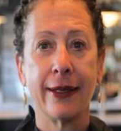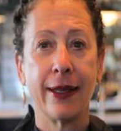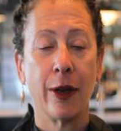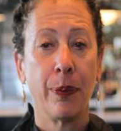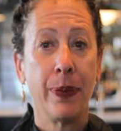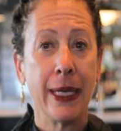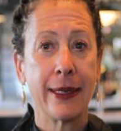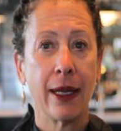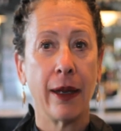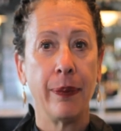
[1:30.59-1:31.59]
their
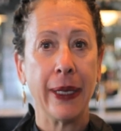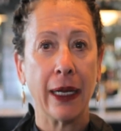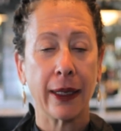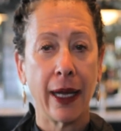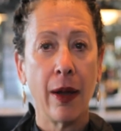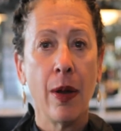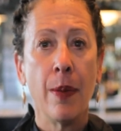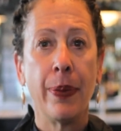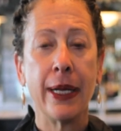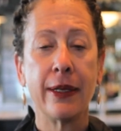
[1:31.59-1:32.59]
pizza bianca,
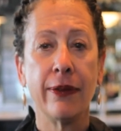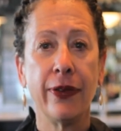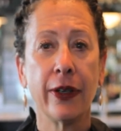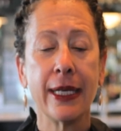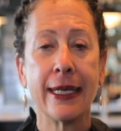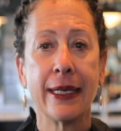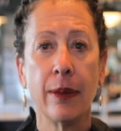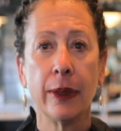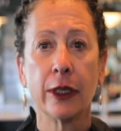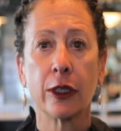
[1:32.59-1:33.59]
but it's a very
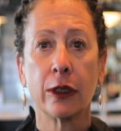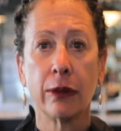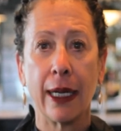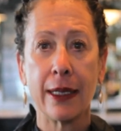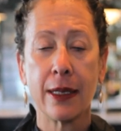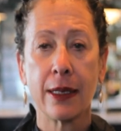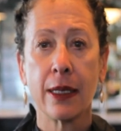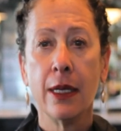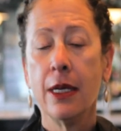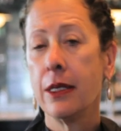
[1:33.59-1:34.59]
similar crust
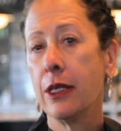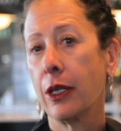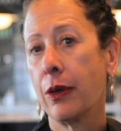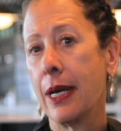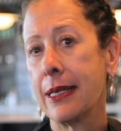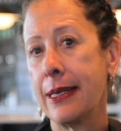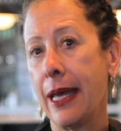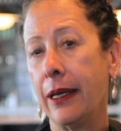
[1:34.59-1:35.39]
to the crust that